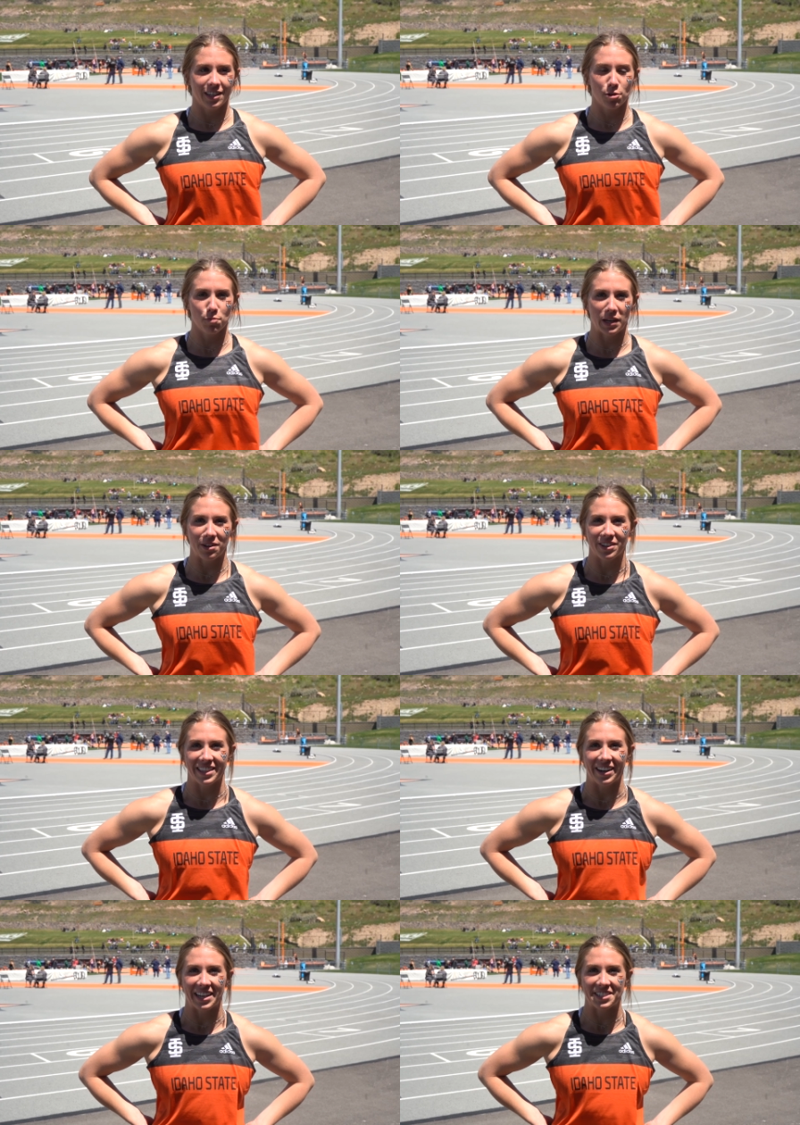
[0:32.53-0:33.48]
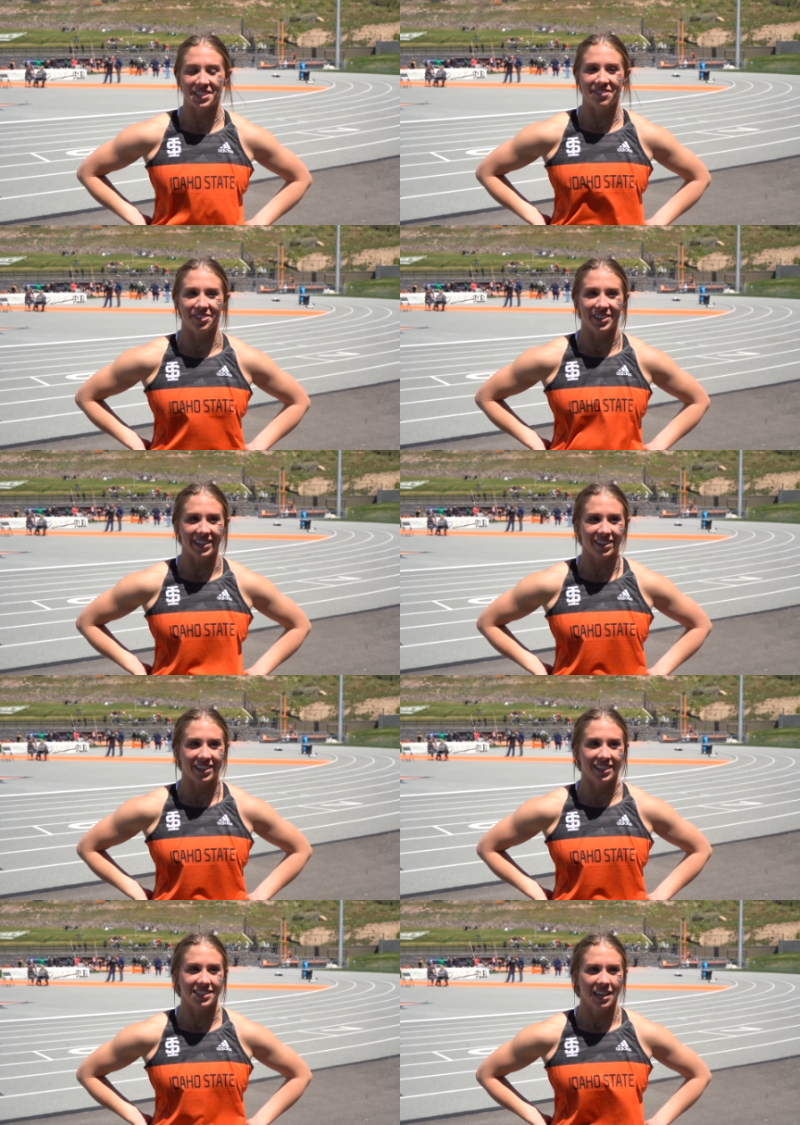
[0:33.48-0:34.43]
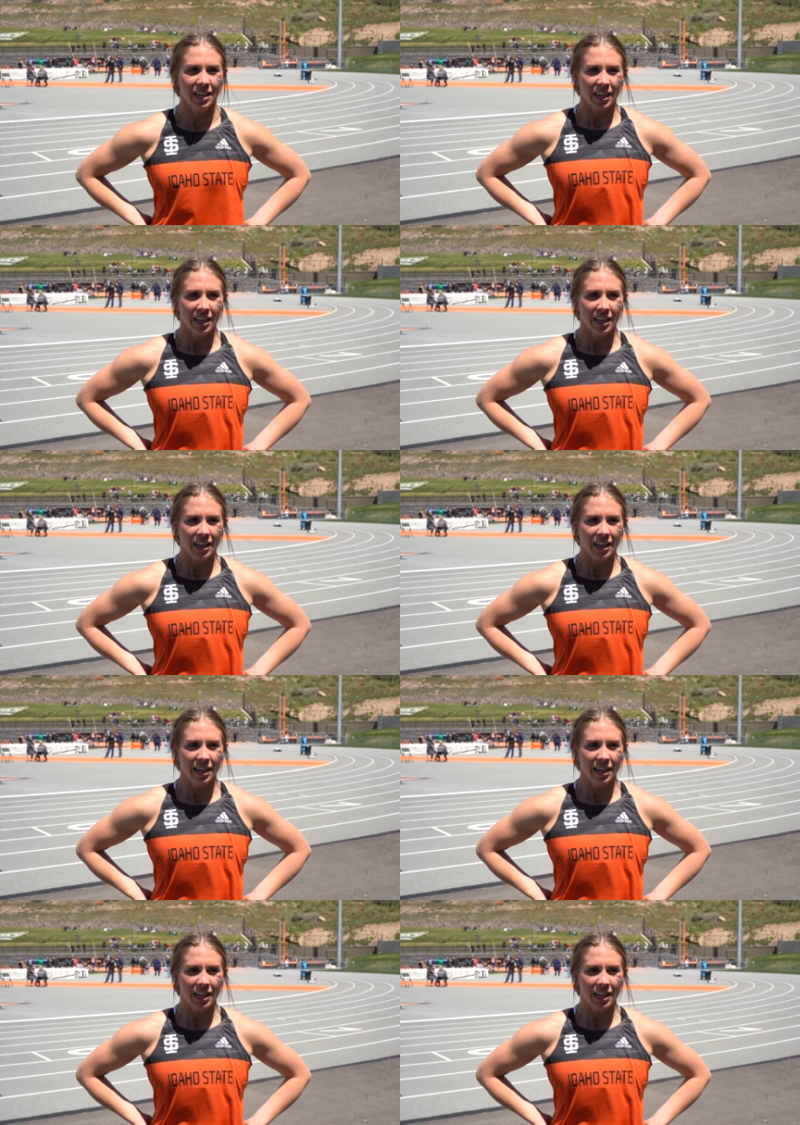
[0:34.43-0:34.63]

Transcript: competing without Ashley for a year because